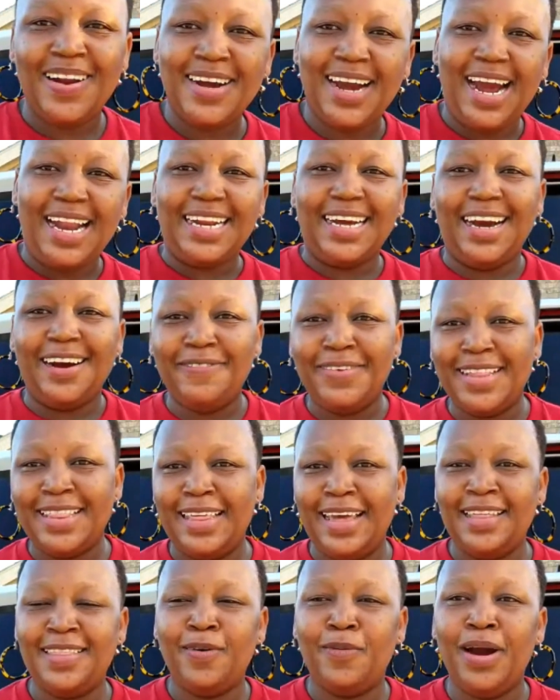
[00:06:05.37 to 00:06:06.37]
one can cover
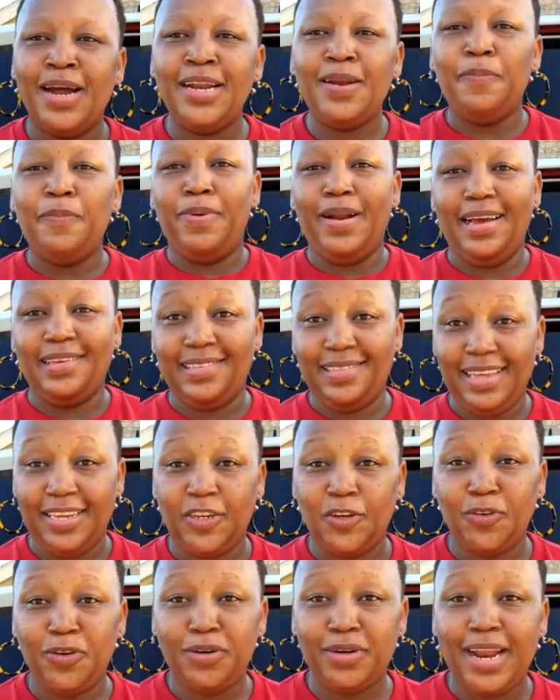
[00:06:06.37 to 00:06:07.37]
the other one, plus the
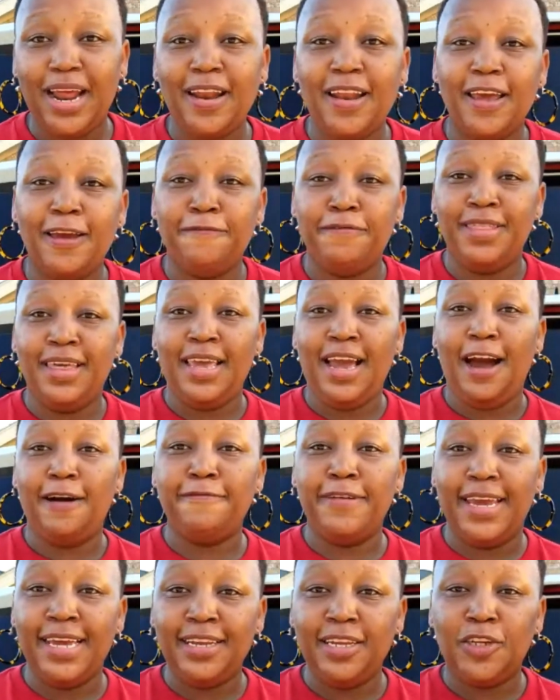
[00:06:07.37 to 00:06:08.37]
children if they
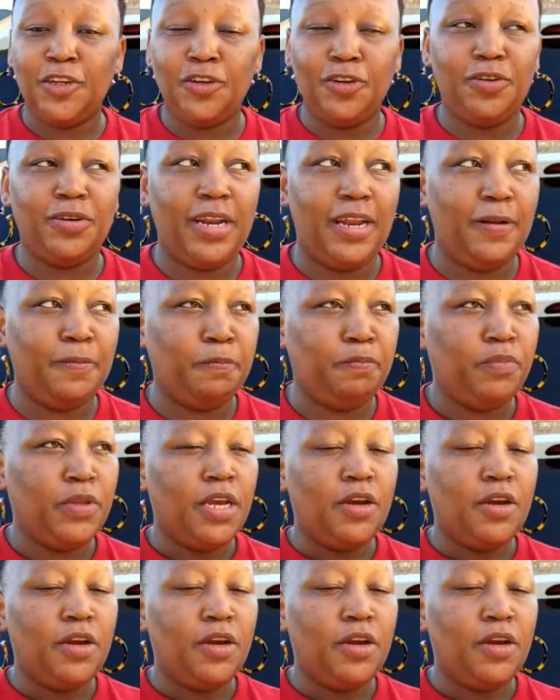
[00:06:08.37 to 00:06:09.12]
have any children.